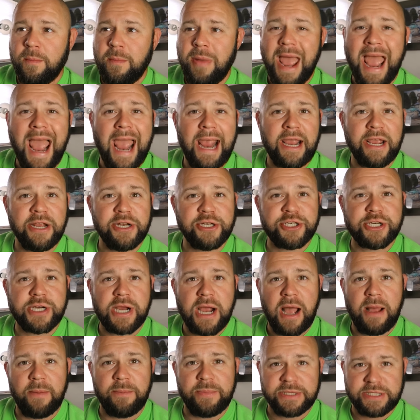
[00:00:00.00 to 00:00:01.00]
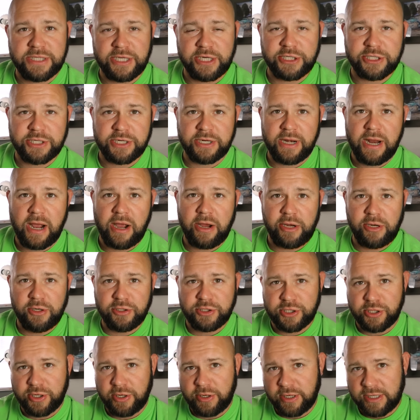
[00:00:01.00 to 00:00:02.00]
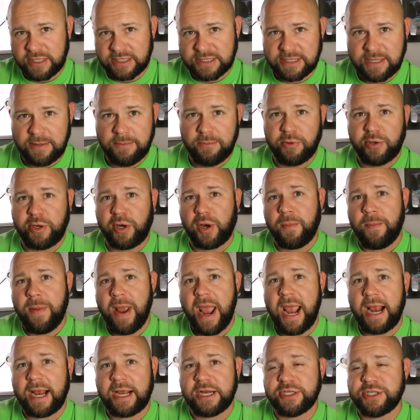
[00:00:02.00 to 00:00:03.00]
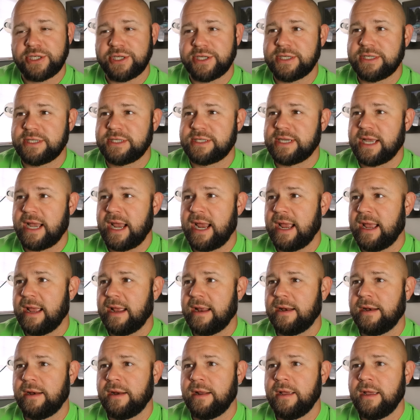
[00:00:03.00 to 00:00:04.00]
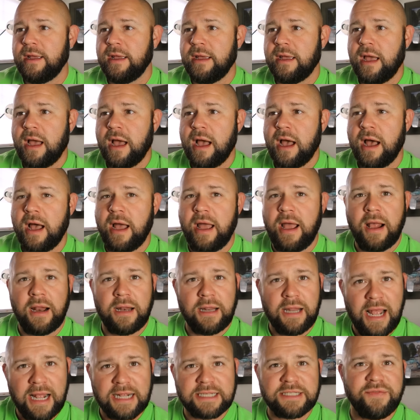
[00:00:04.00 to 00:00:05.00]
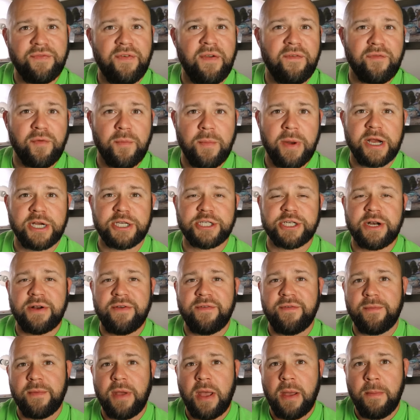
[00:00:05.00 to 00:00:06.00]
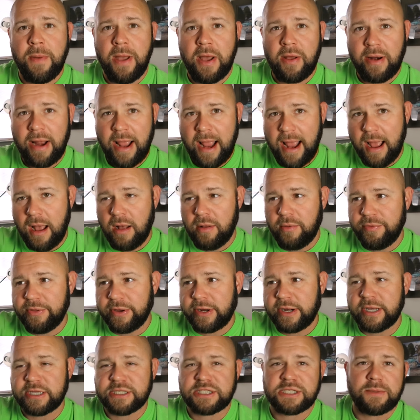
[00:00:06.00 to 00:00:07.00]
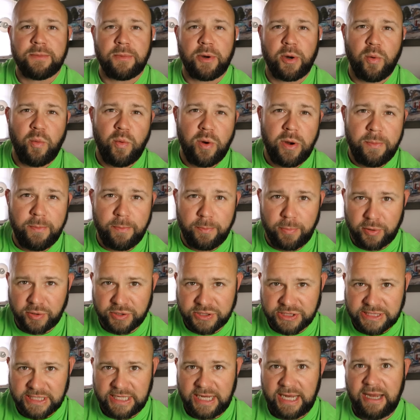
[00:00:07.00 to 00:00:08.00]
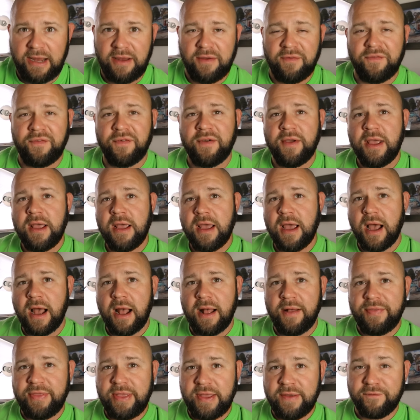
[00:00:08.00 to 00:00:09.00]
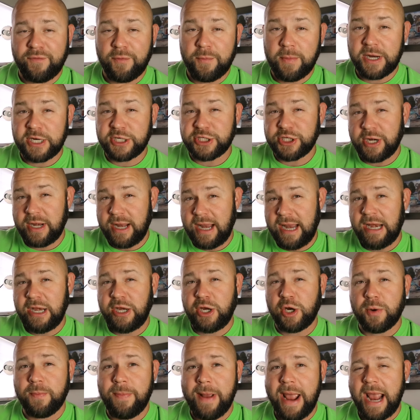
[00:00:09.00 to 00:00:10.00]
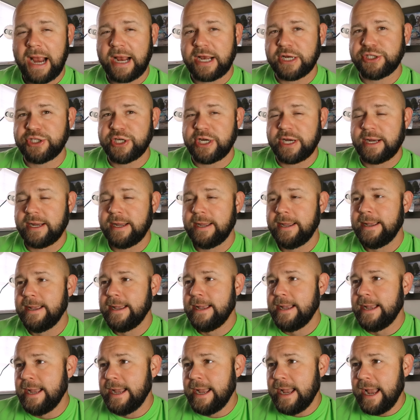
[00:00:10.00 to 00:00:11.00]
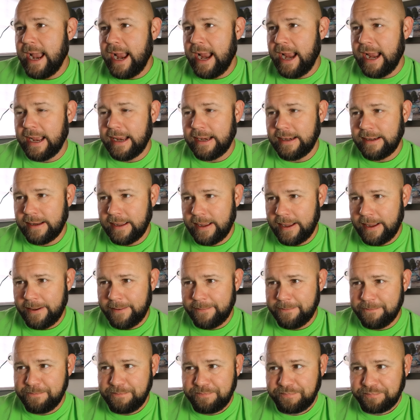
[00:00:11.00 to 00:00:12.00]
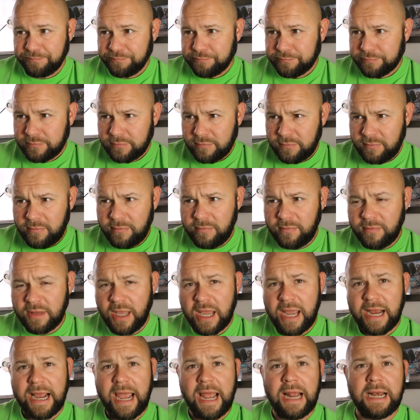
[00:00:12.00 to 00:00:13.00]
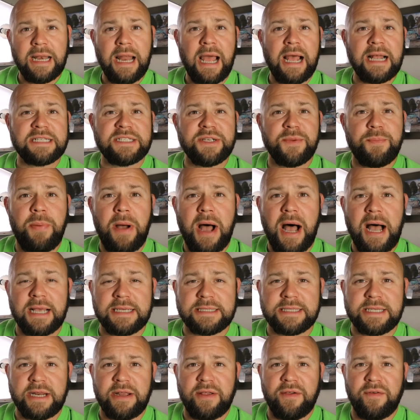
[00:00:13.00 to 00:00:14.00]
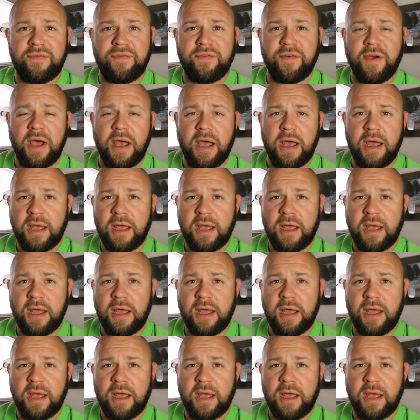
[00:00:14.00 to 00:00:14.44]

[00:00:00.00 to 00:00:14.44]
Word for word: package composition, how you should assemble your packages, and lots of information about how the customer would perceive the information in your packaging. And I got lots of positive